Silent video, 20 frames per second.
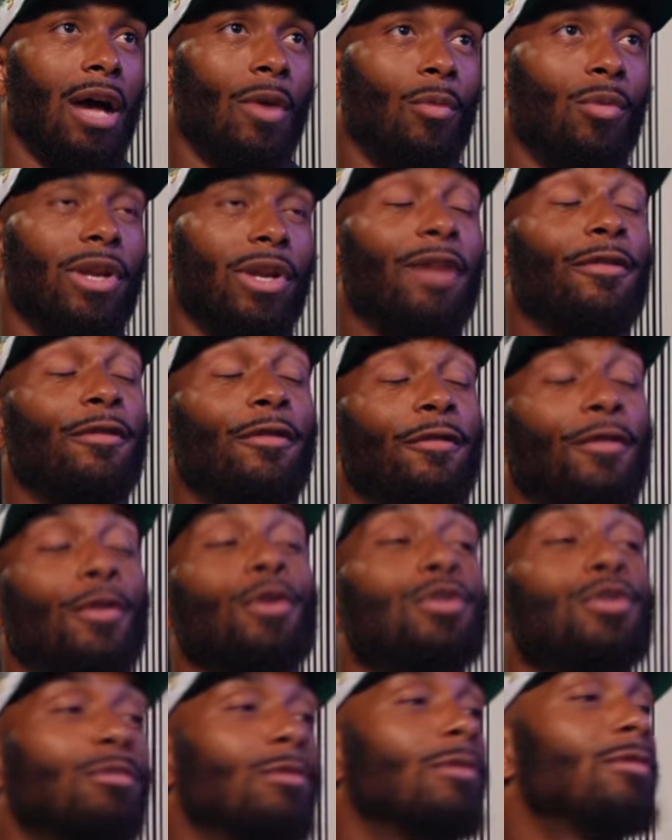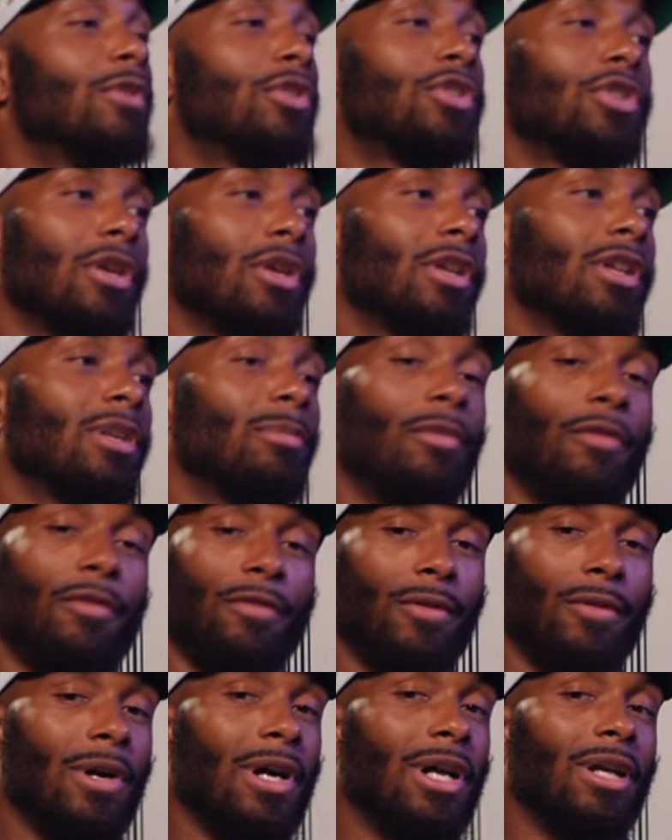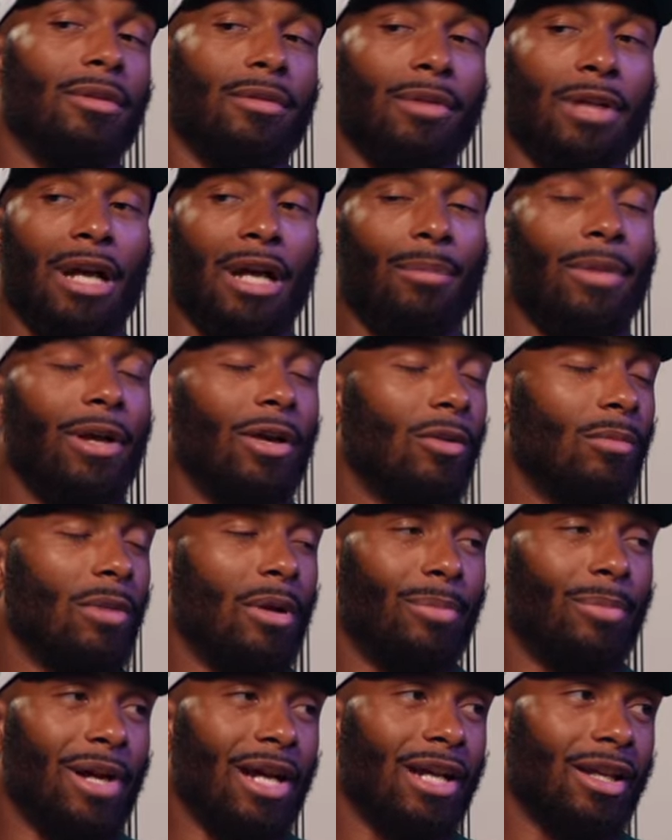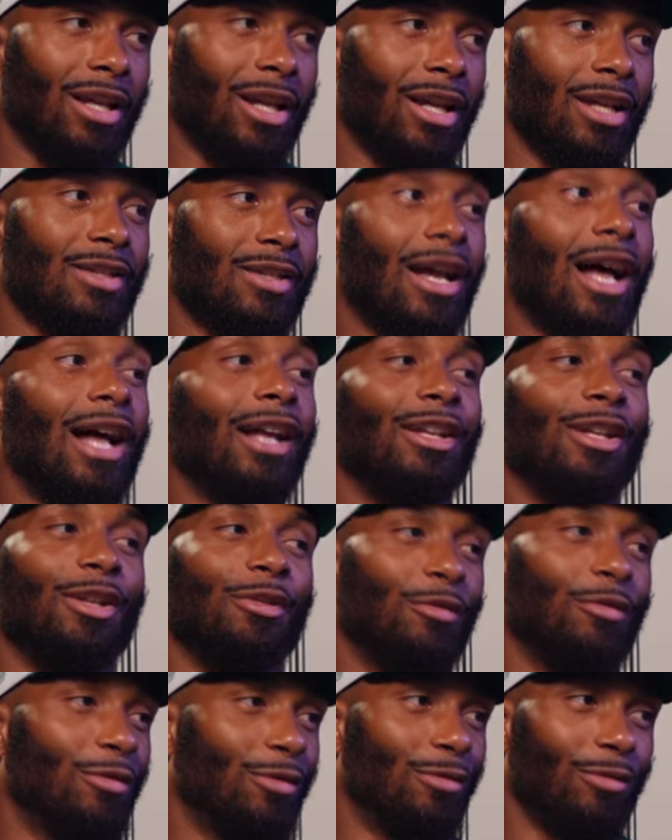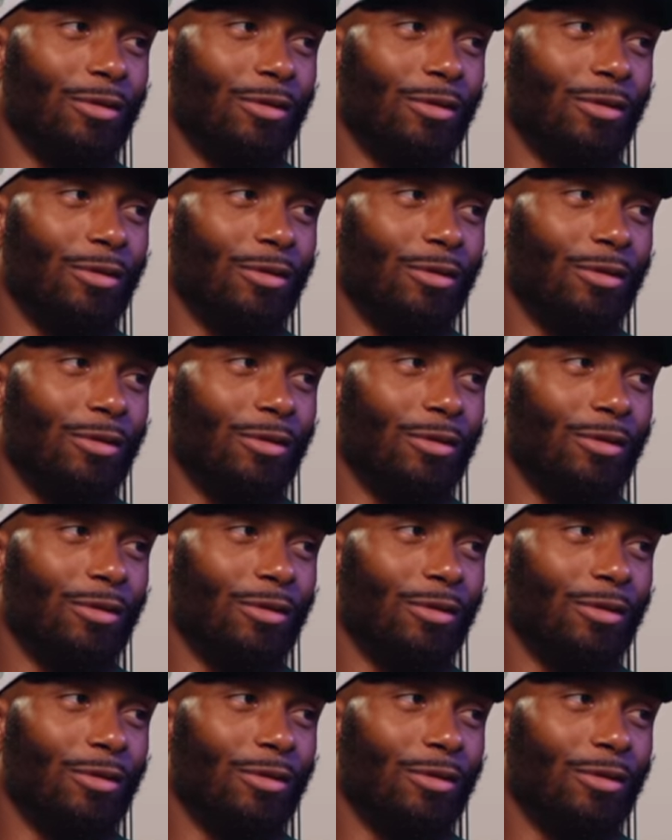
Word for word: When I first moved to Charlotte, before I got back on my podcast, I did food